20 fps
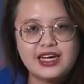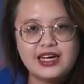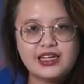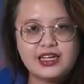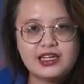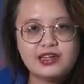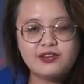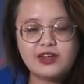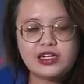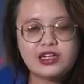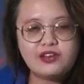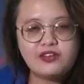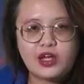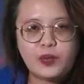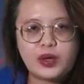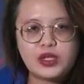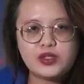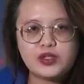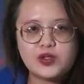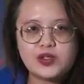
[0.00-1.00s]
even if they
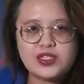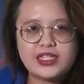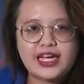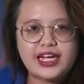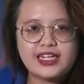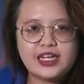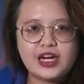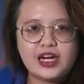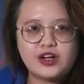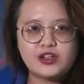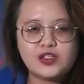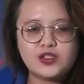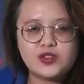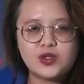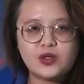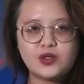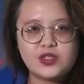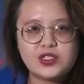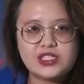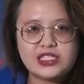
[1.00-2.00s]
want to take their
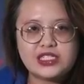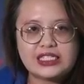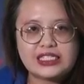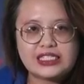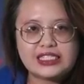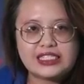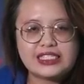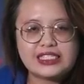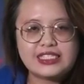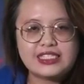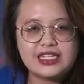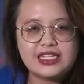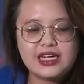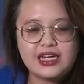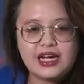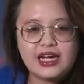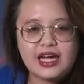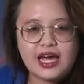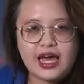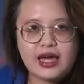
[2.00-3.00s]
solutions
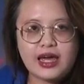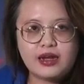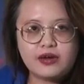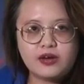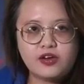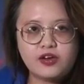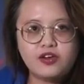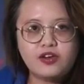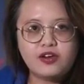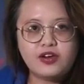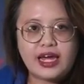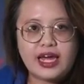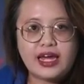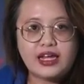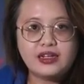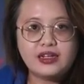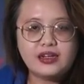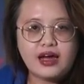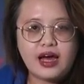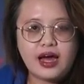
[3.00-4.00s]
and create